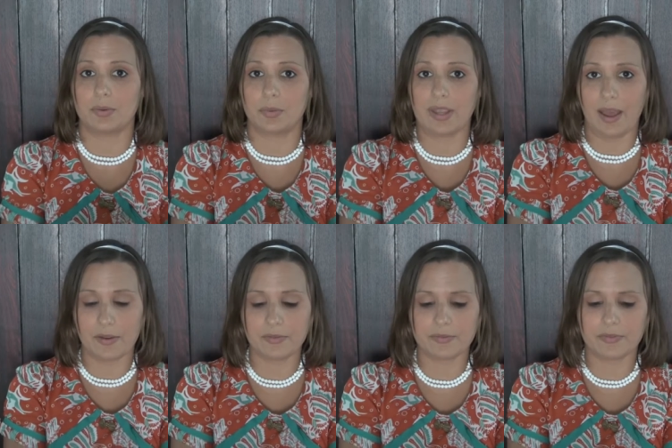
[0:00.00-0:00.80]
that we
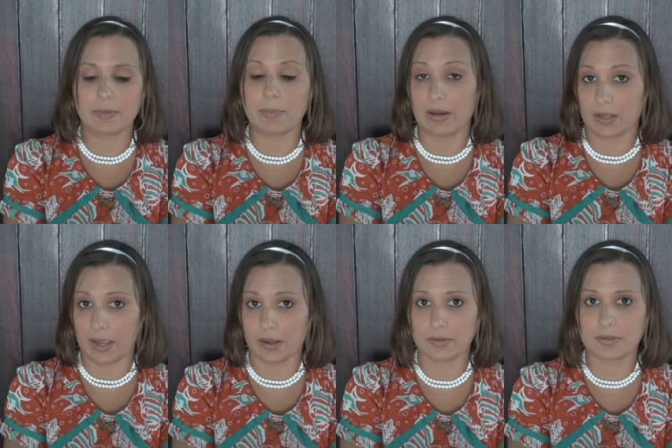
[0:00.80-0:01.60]
have, female
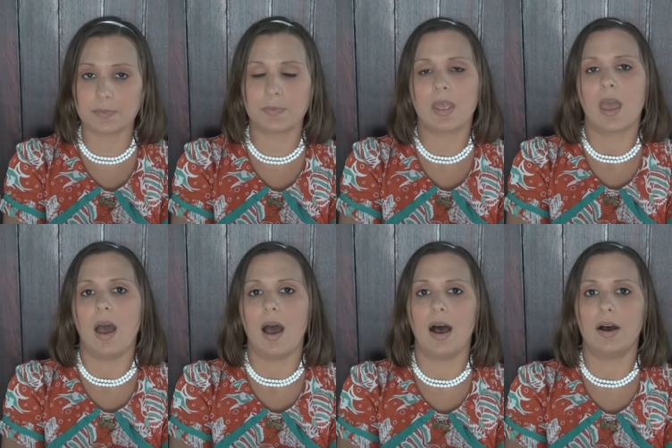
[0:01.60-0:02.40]
cows,
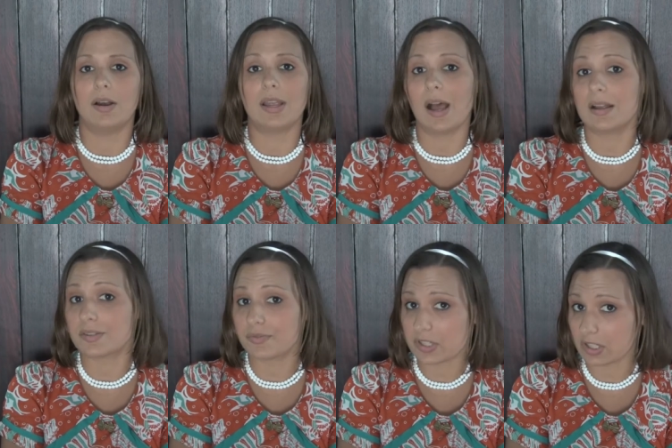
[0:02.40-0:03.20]
are
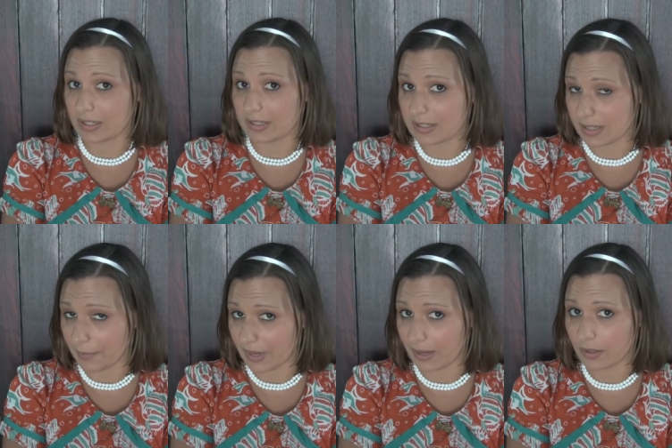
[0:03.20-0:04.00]
artificially
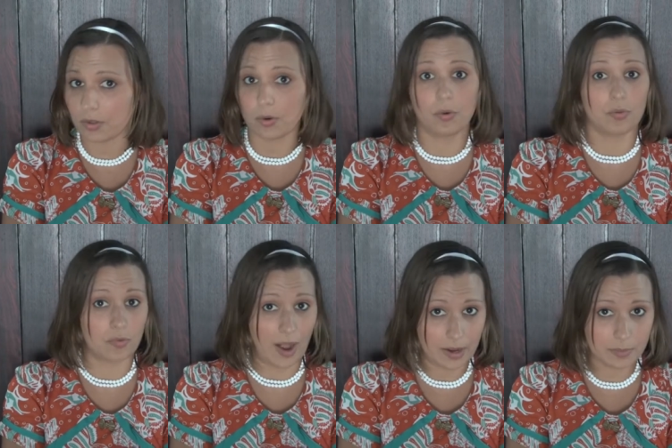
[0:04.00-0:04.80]
inseminated or
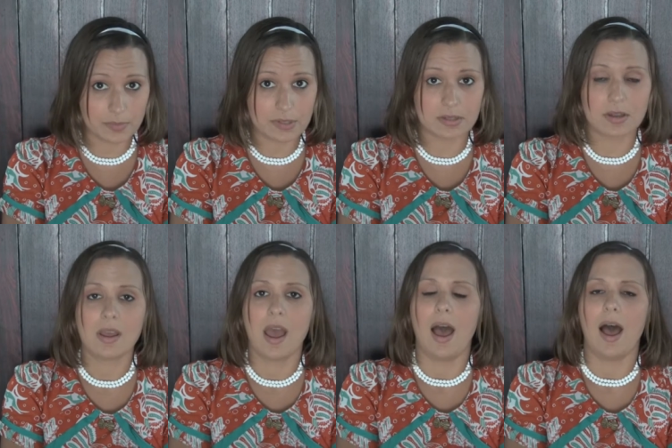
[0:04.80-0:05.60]
raped
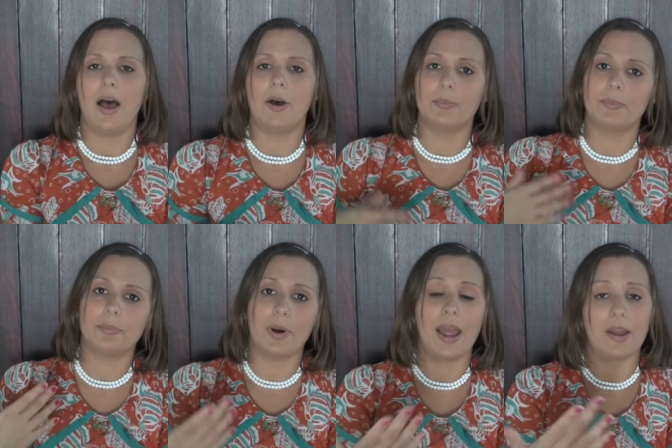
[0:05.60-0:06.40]
um,
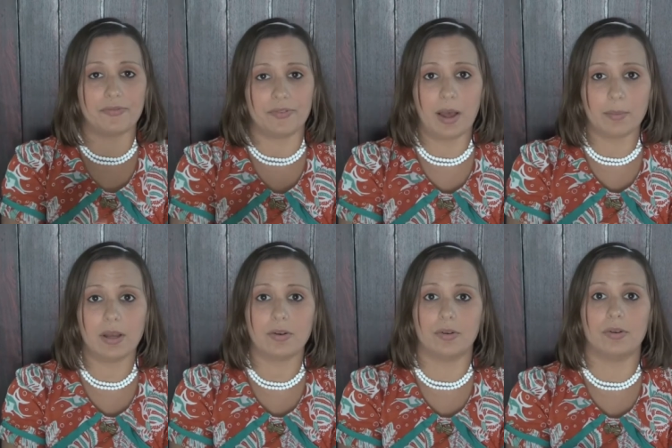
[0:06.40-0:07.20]
by a
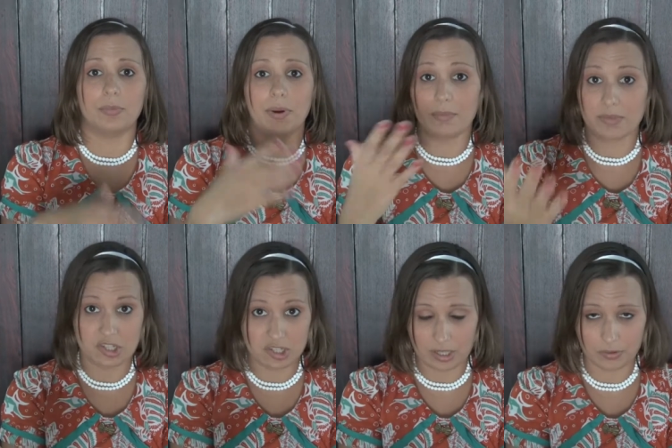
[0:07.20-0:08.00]
farmer or by
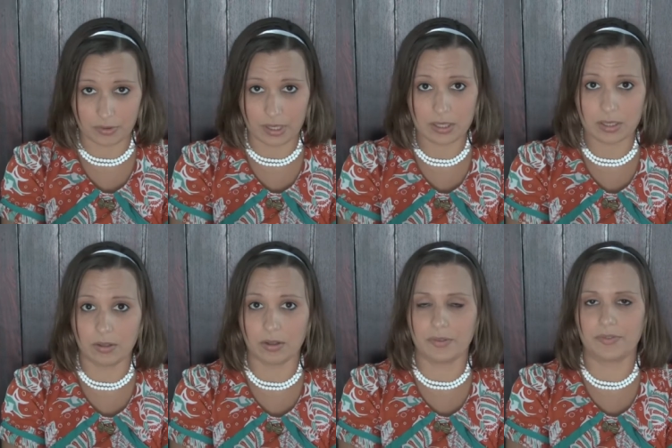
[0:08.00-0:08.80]
machinery in
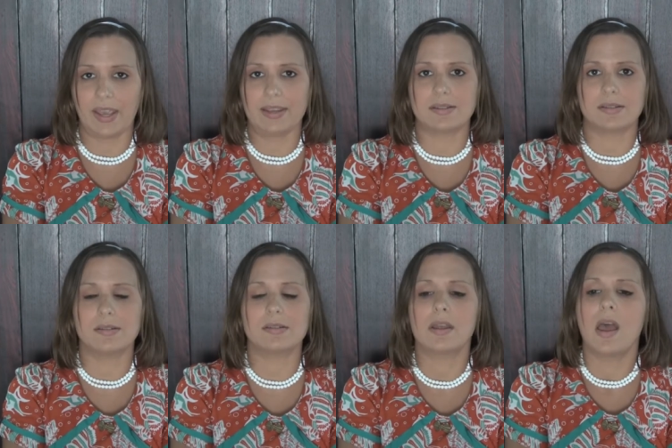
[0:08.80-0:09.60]
a lot of
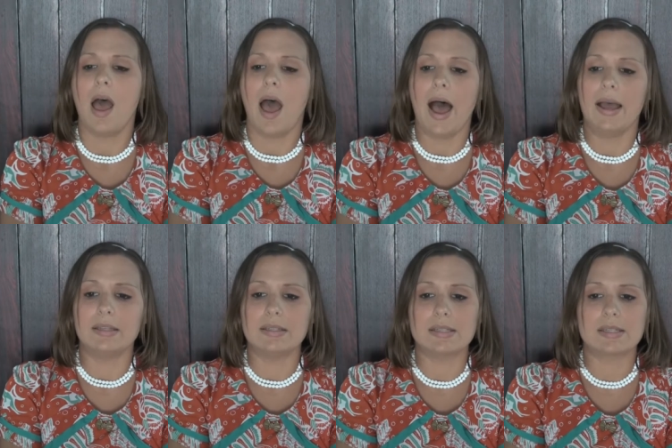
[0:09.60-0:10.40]
cases
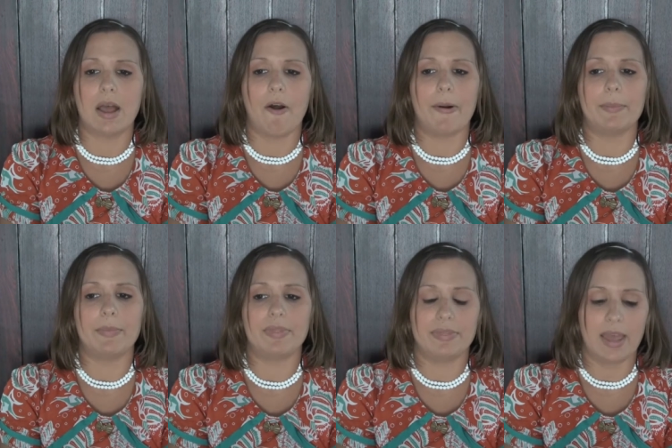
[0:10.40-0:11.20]
and
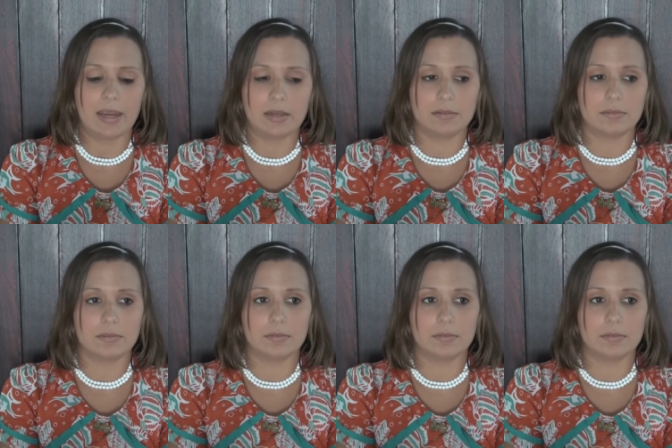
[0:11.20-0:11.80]
um, they